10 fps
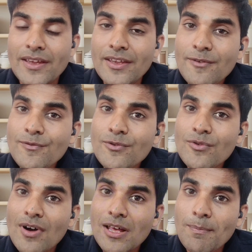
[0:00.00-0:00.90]
If
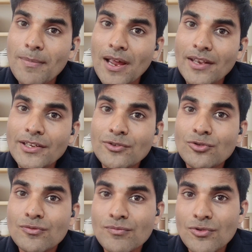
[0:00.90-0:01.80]
you are planning
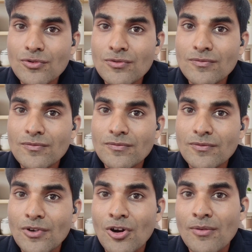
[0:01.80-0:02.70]
to move
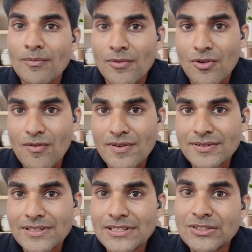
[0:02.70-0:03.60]
from
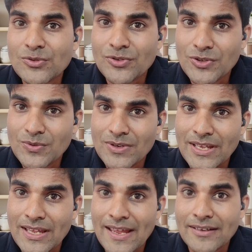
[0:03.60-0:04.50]
overseas to
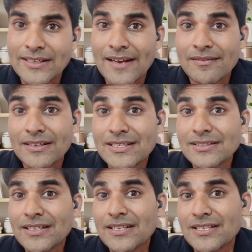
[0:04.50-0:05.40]
UK and get
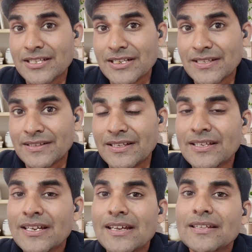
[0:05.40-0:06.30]
registered in
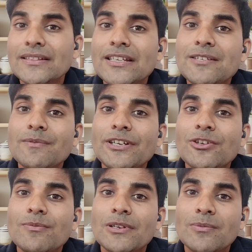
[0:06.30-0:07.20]
GDC, this
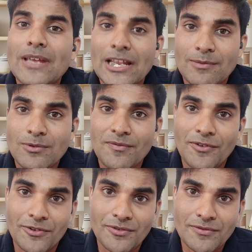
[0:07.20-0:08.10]
video will be helpful
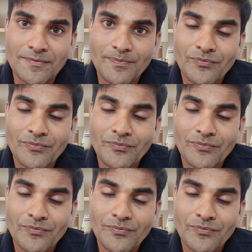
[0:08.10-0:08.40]
for you.